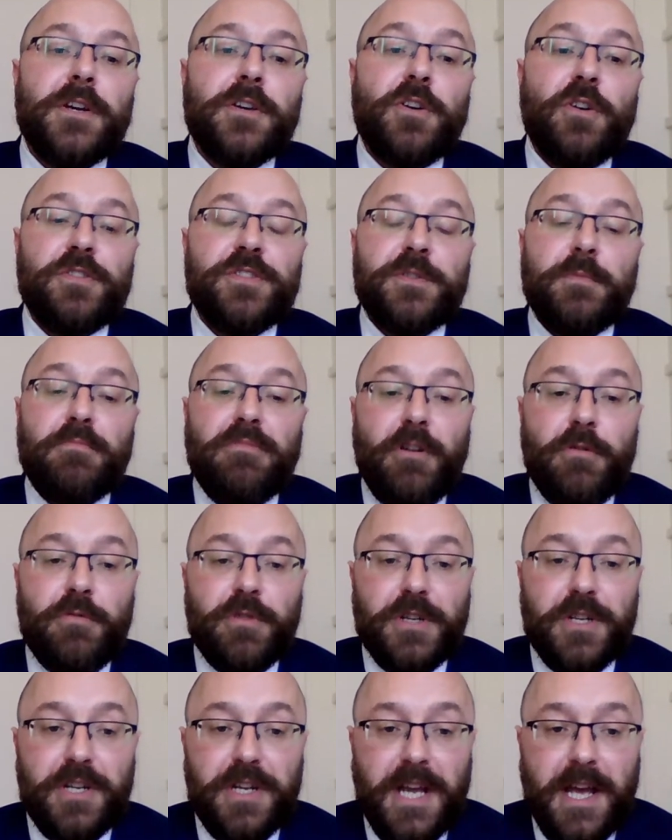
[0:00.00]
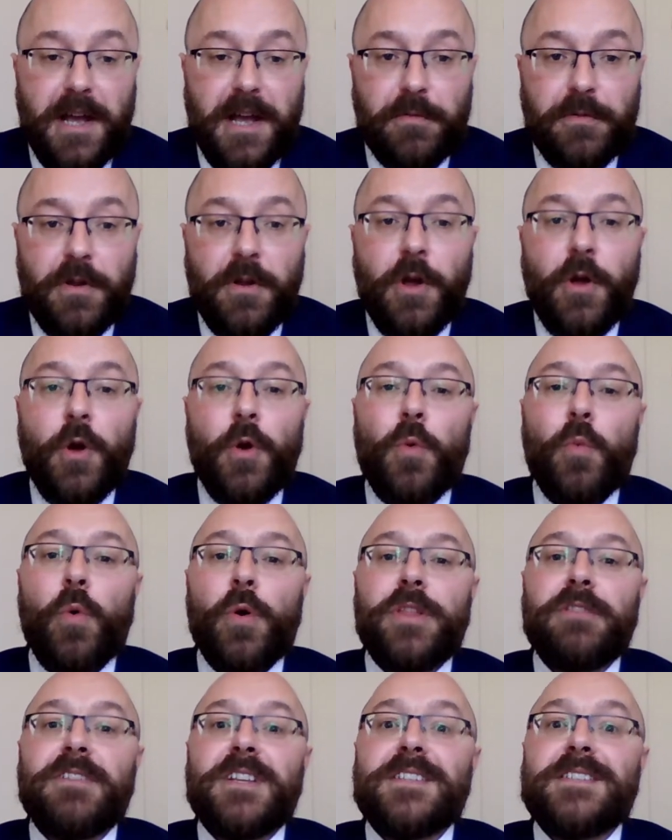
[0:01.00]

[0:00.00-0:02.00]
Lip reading: costs are broken down, what they're